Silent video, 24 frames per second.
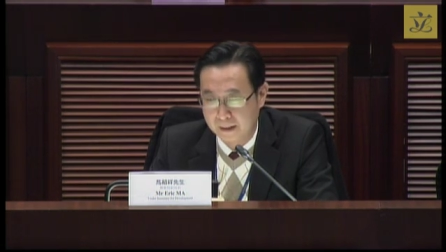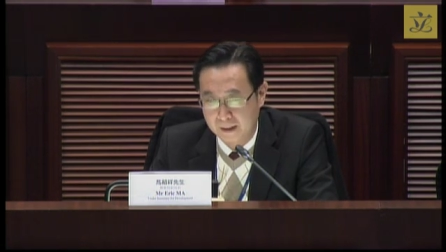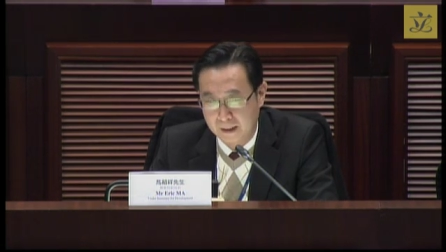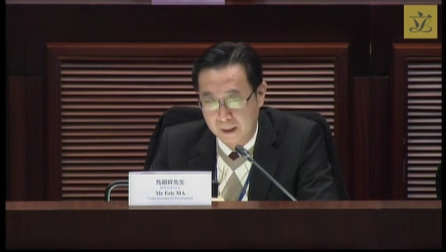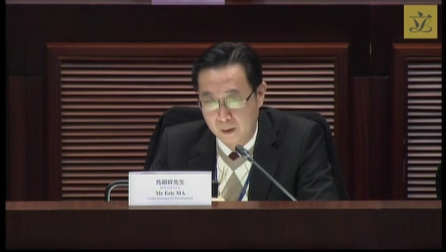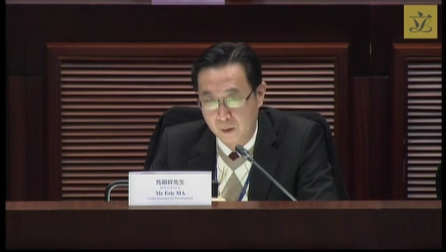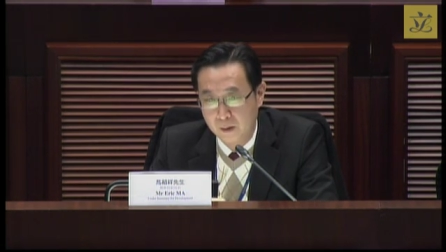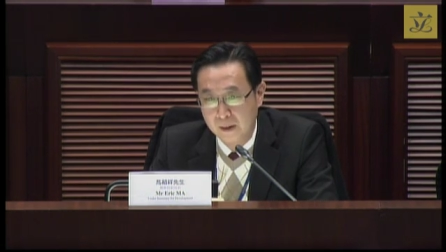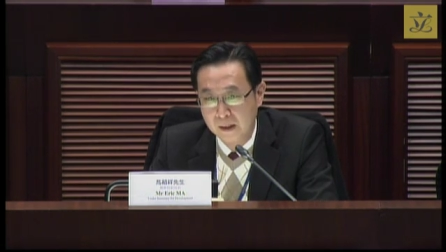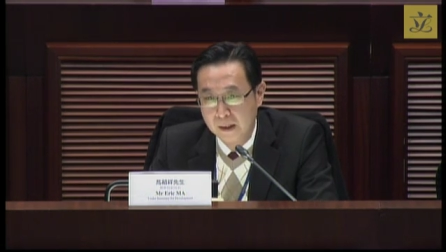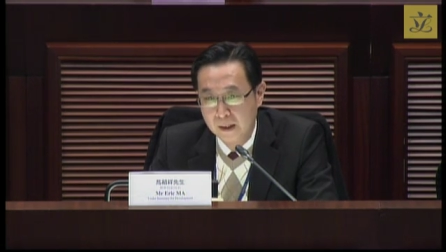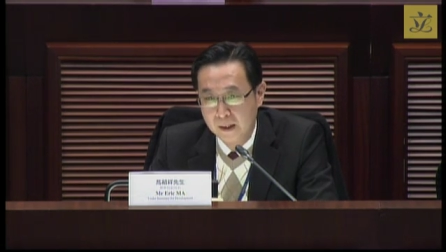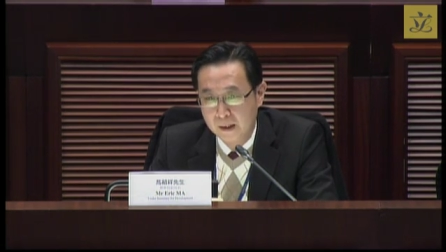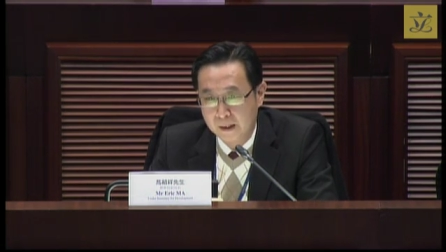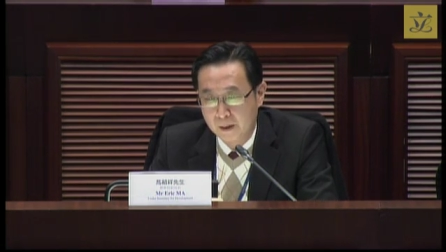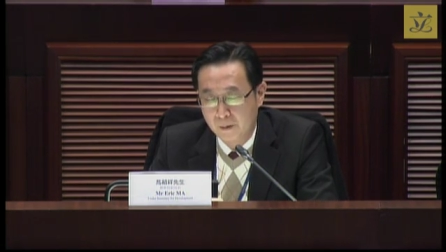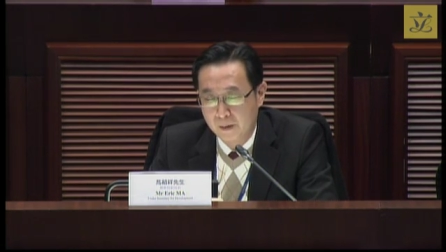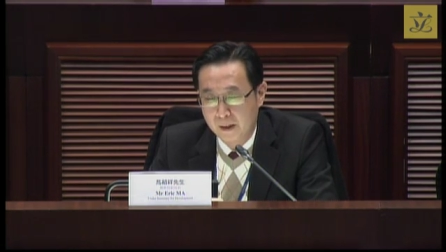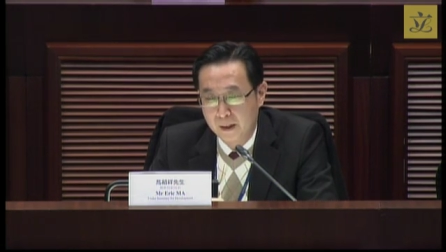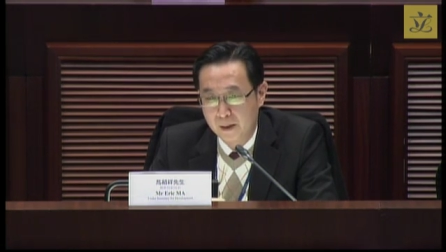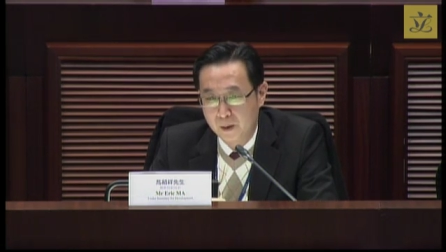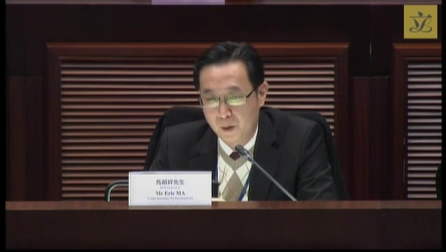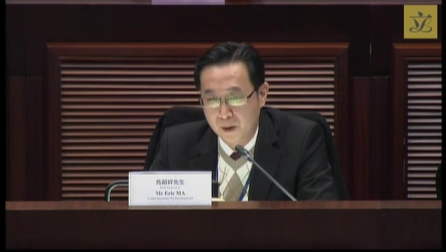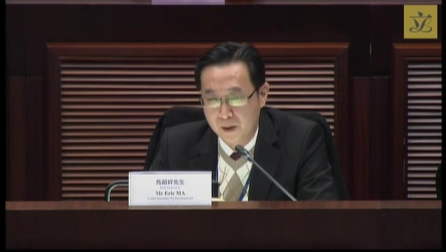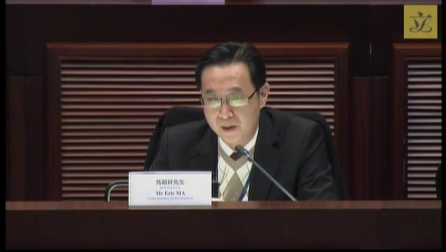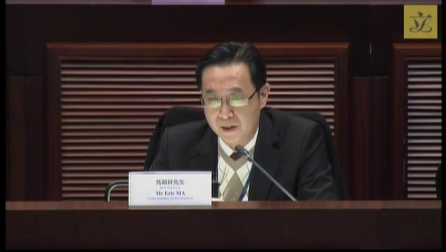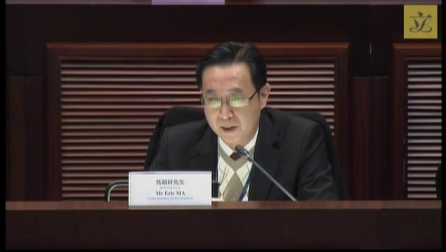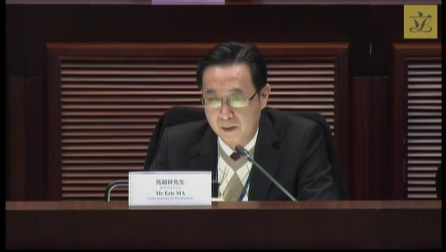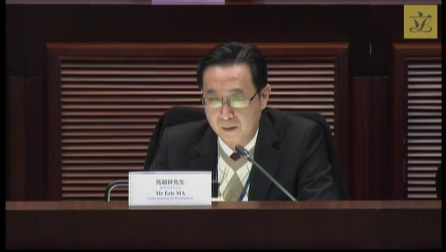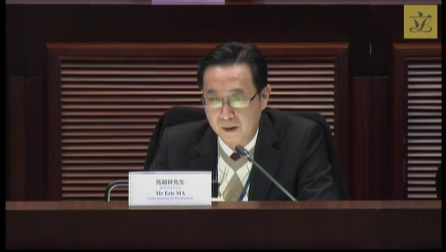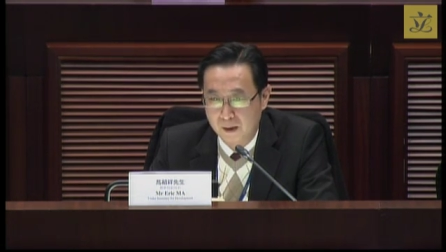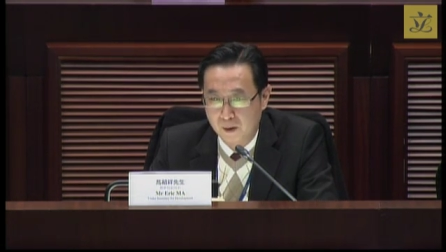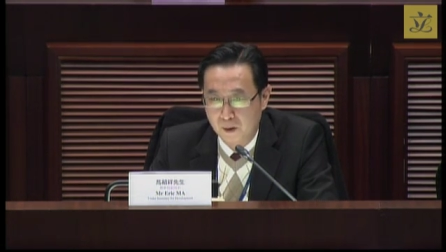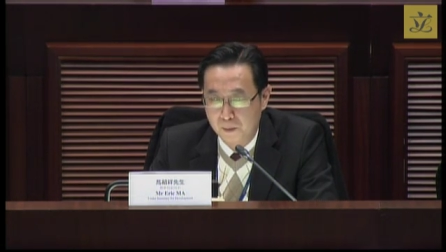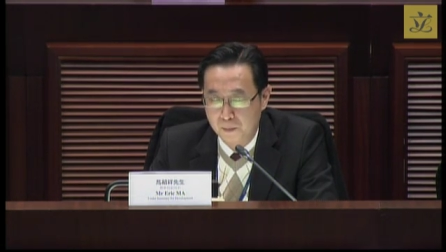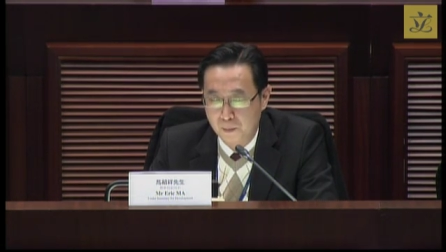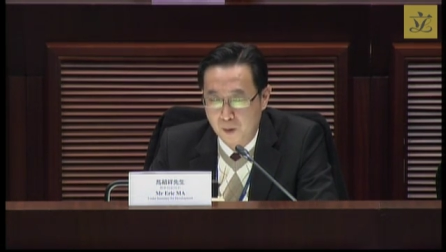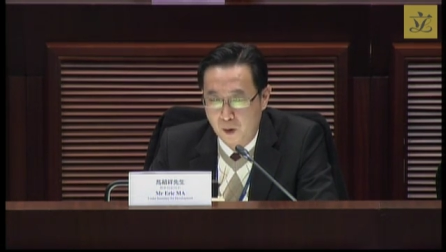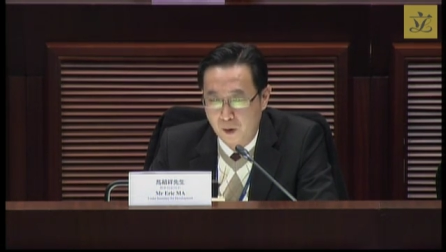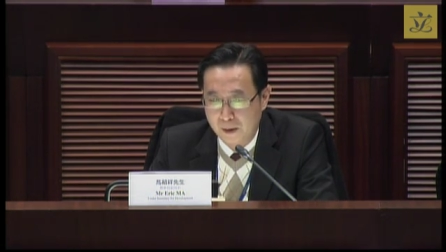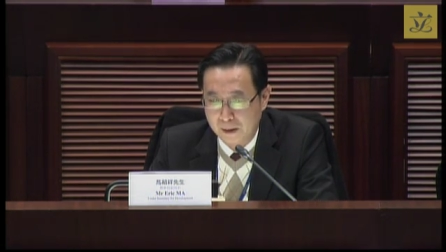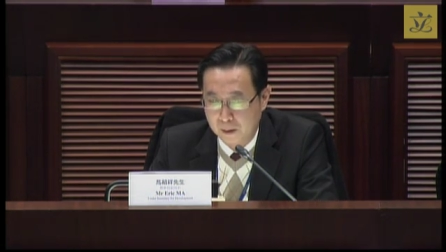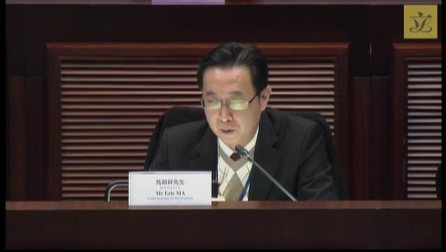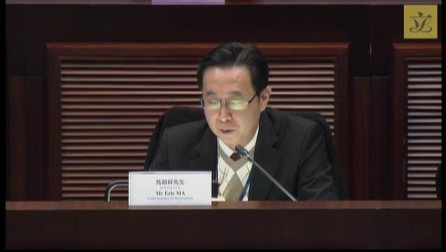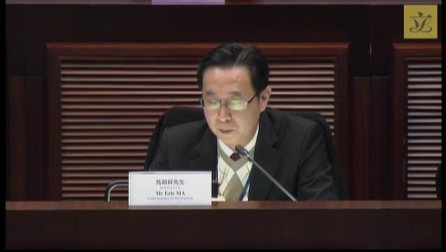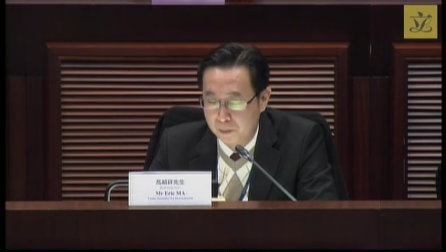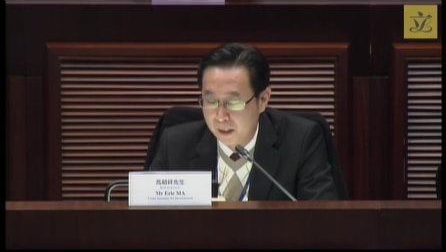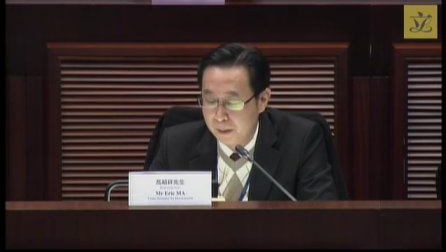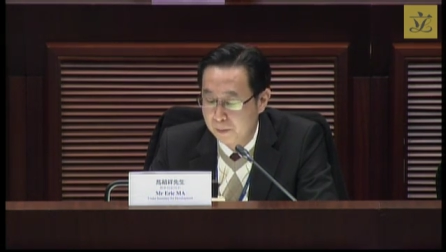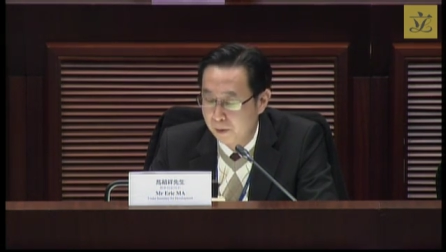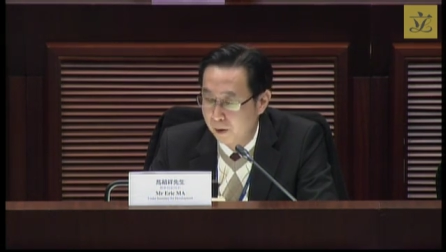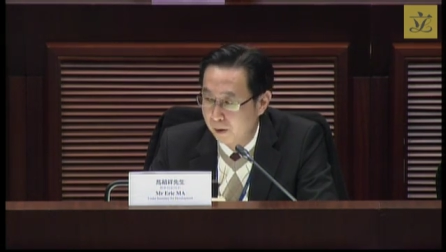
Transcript: for you, the raw data